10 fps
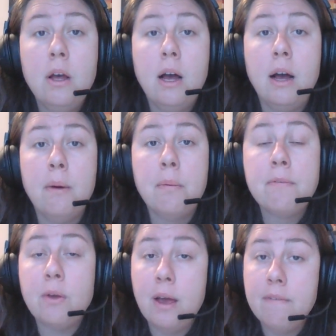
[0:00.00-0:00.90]

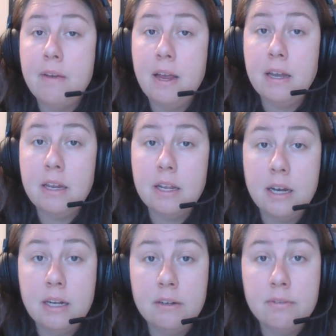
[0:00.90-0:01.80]
If you have any
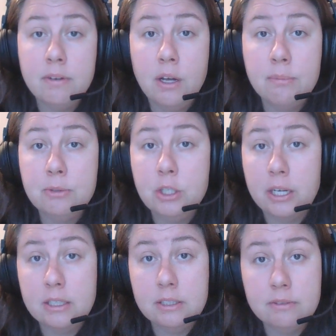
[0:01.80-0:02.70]
kind of
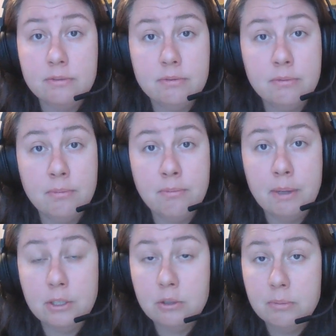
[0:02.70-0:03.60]
objective
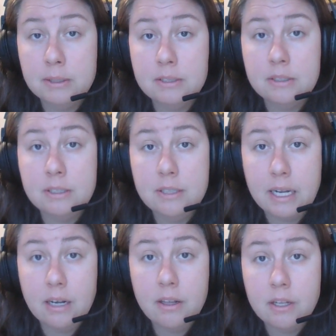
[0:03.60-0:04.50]
measurements and
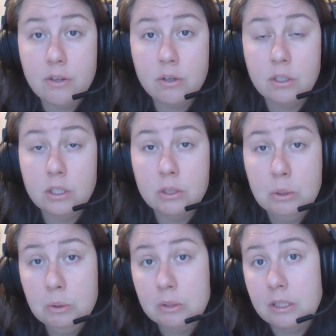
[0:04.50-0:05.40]
data that you can
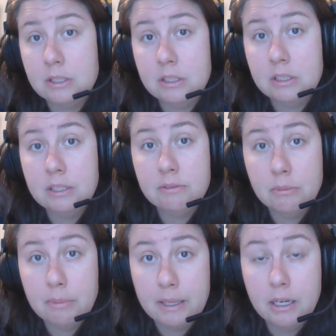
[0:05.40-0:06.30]
use, that's
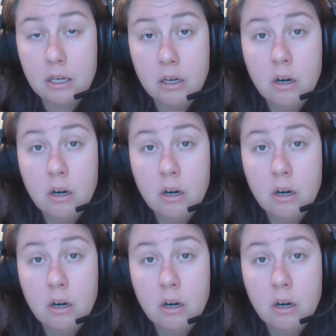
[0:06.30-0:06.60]
even better.